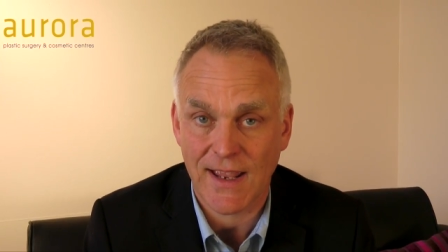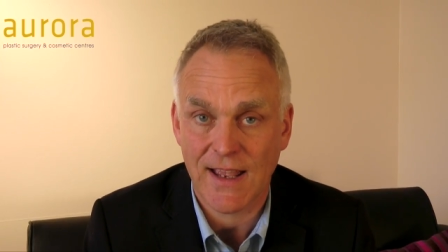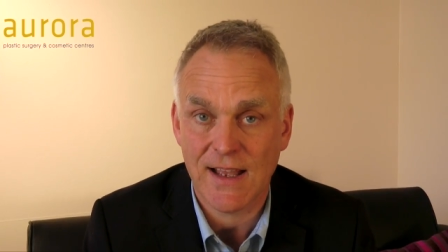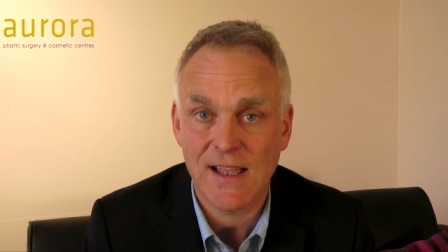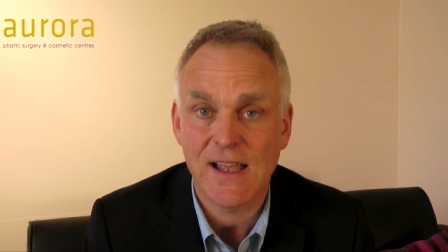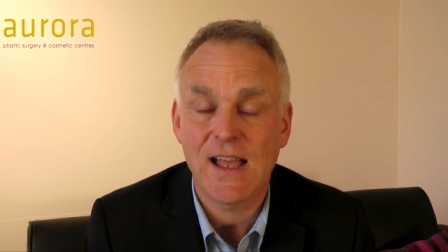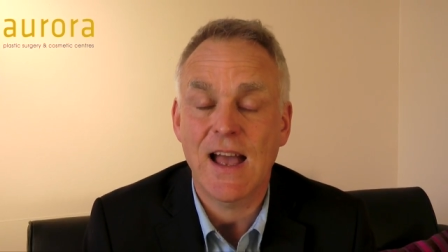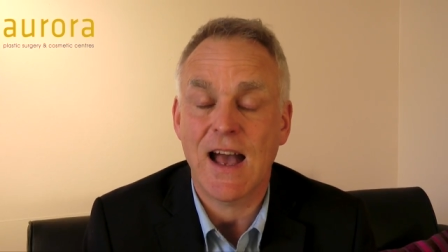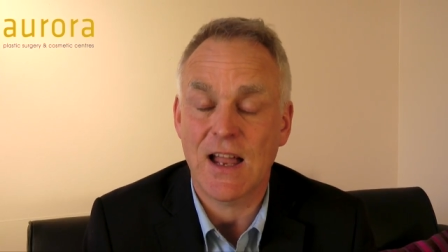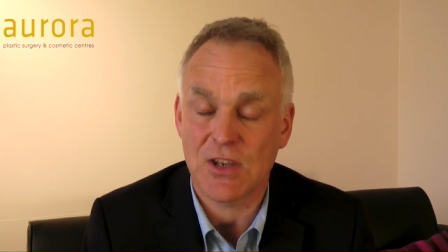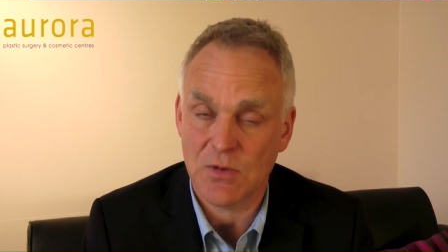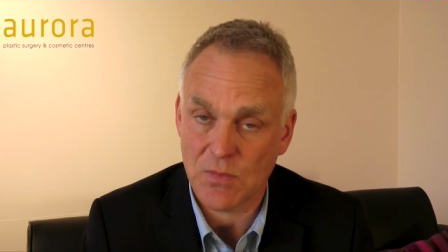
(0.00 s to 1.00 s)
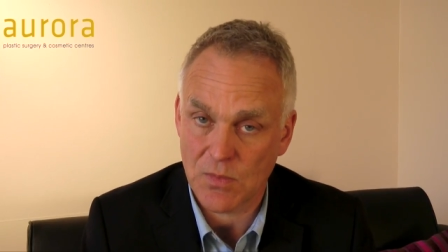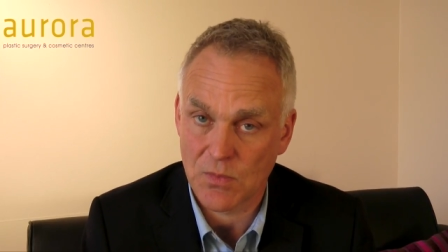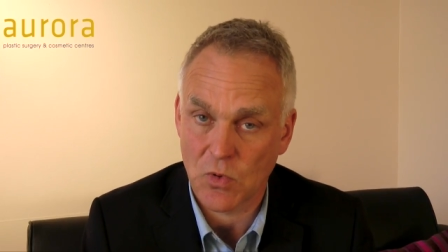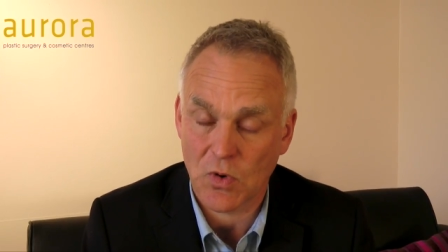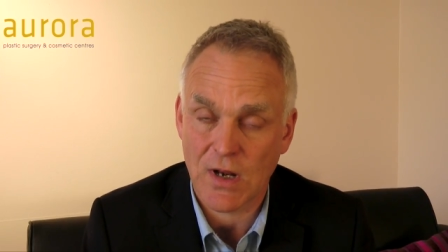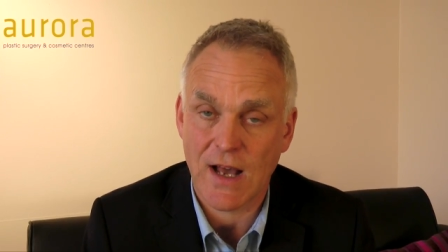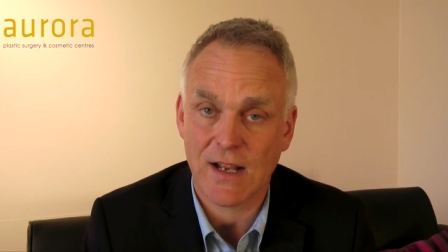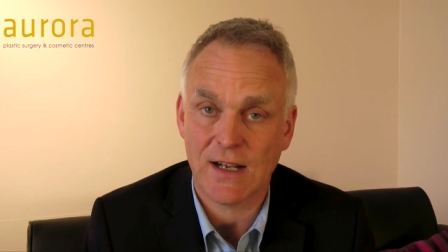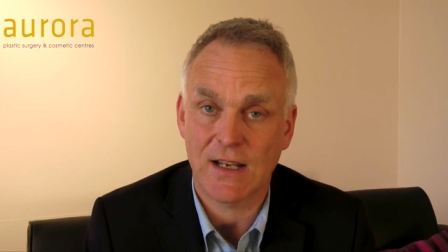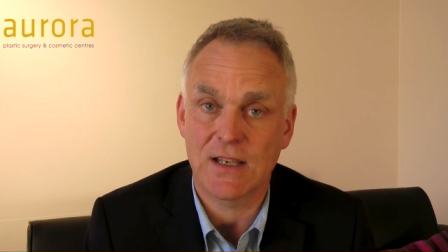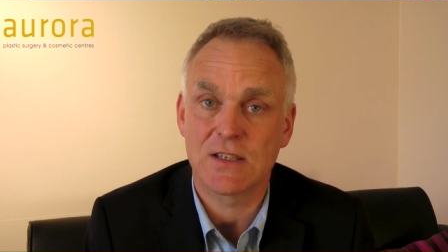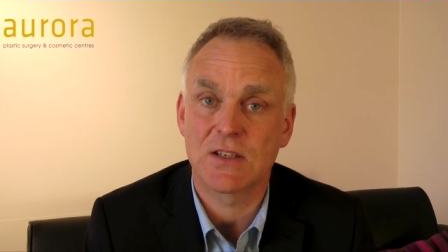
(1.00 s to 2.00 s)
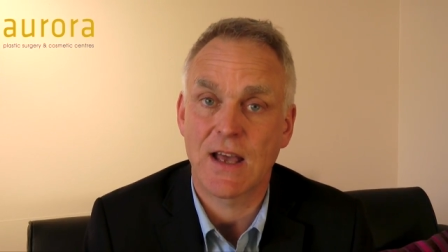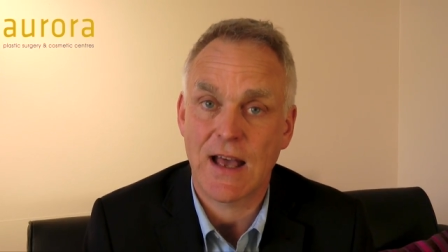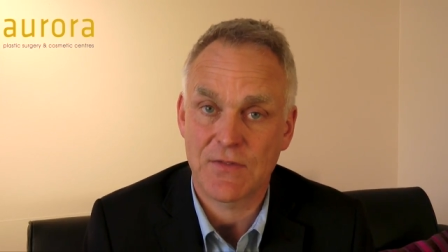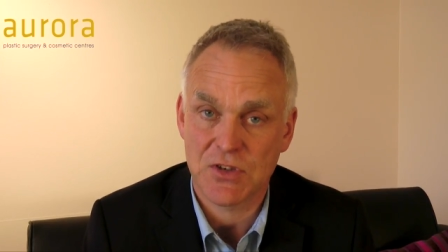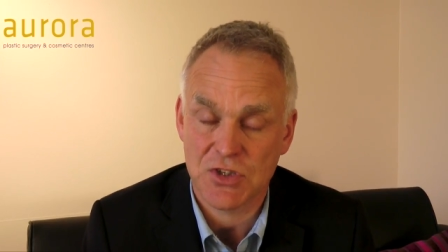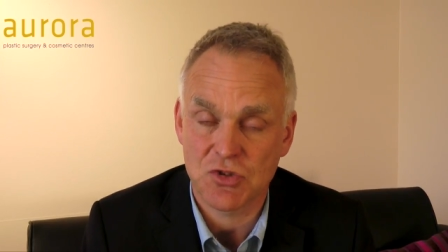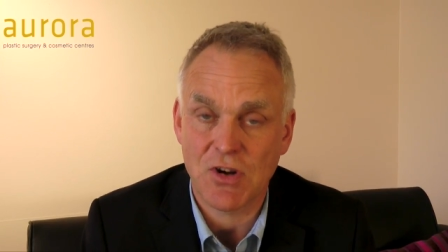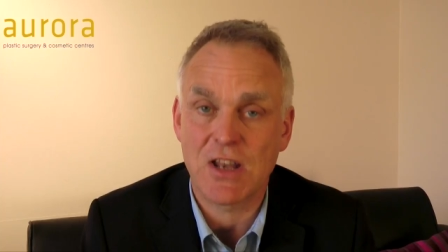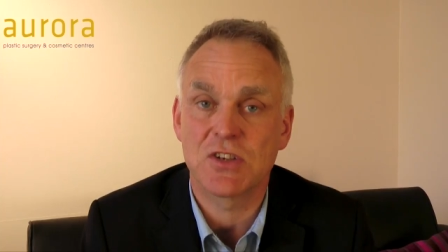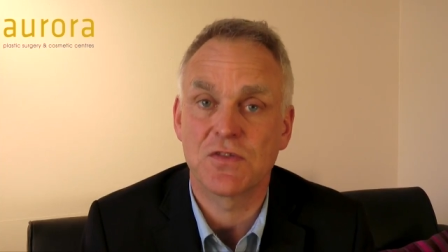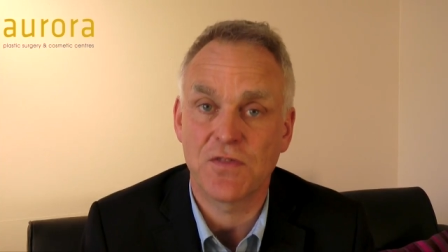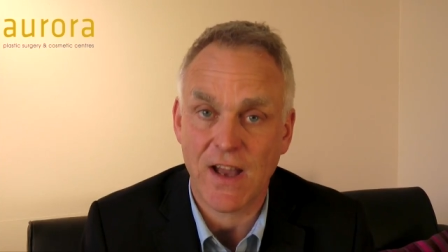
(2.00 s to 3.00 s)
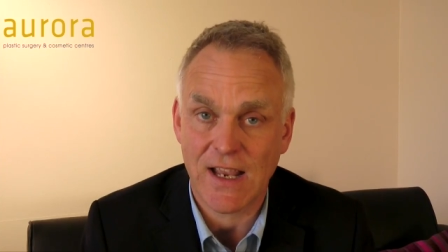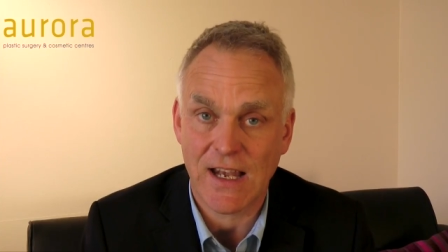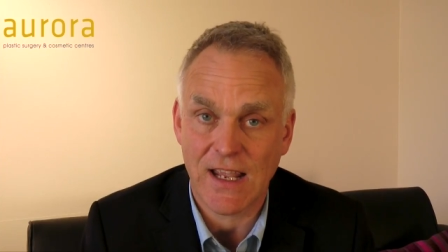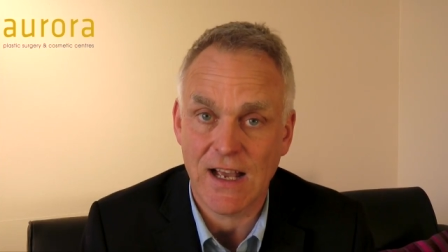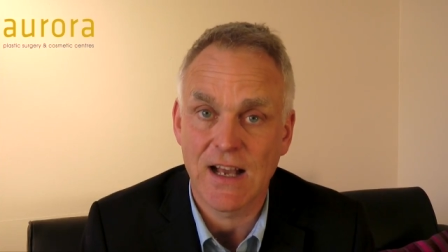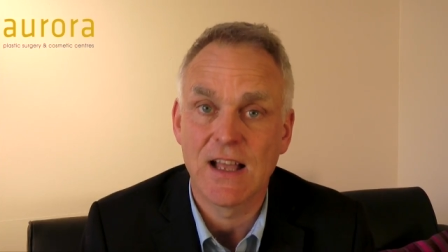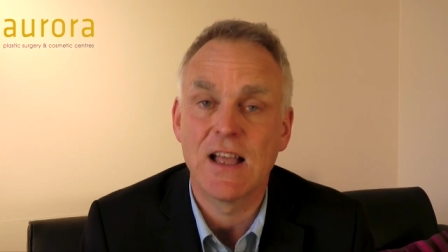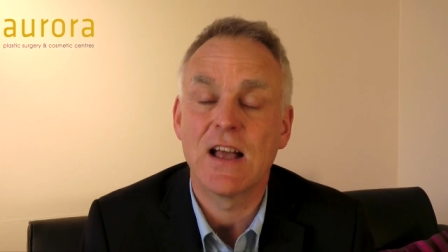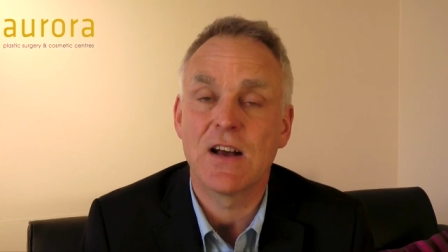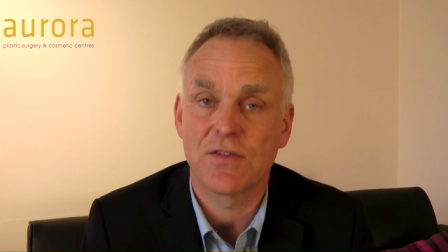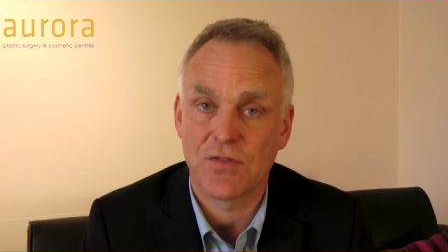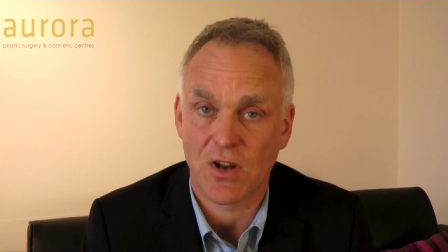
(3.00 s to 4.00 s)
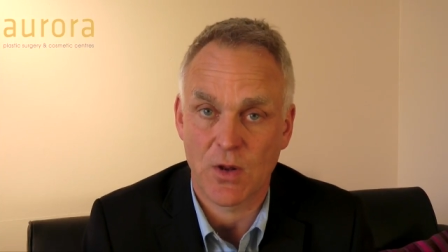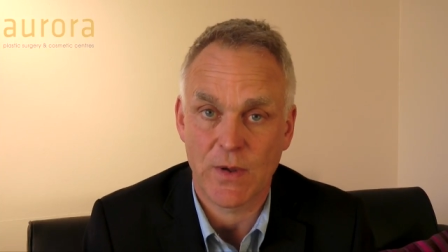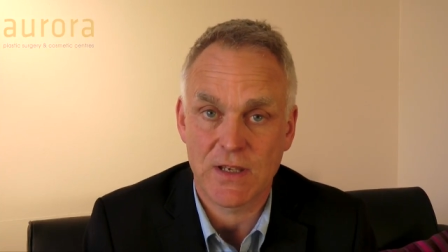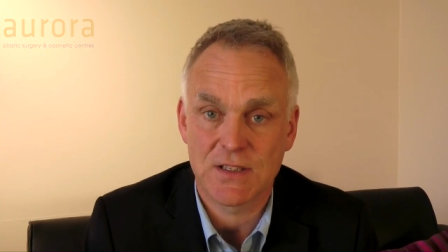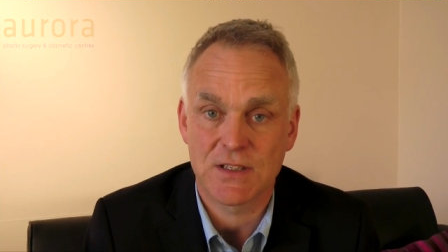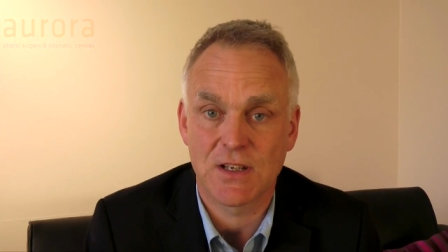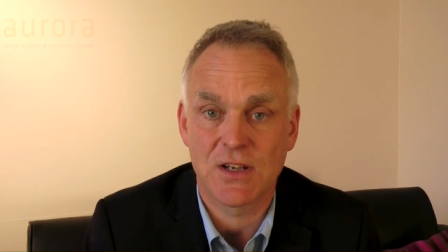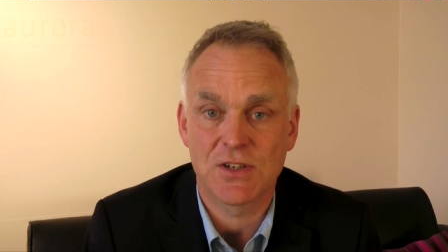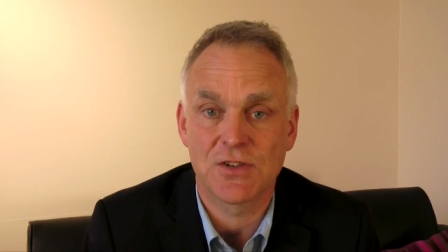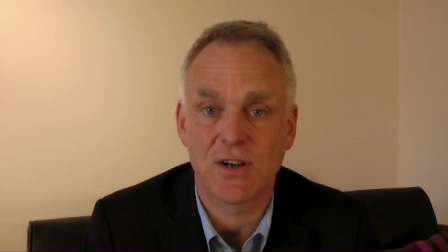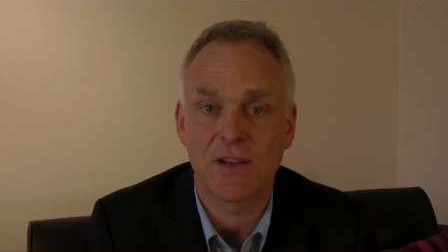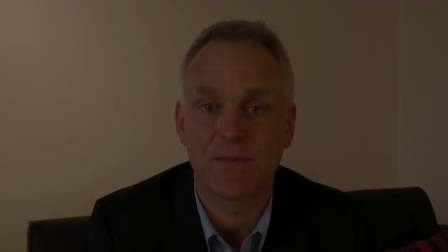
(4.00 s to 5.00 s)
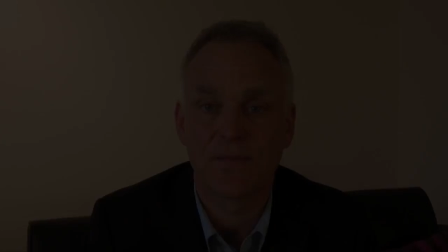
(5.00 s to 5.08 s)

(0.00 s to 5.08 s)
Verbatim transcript: ear, and you're more likely to have a stretch failure following surgery.